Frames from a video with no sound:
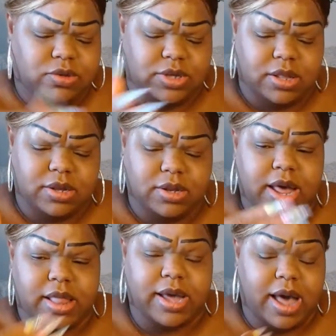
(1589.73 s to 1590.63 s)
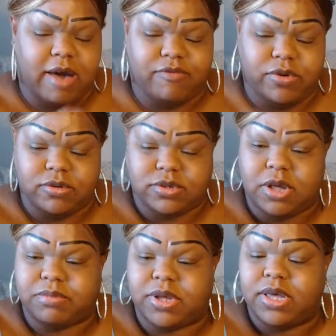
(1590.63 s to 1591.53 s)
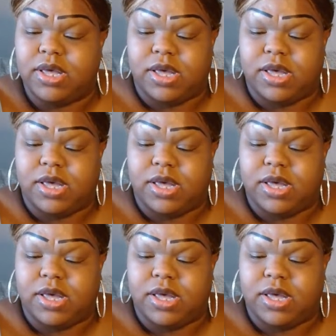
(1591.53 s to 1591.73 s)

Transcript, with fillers: telling that like I feel something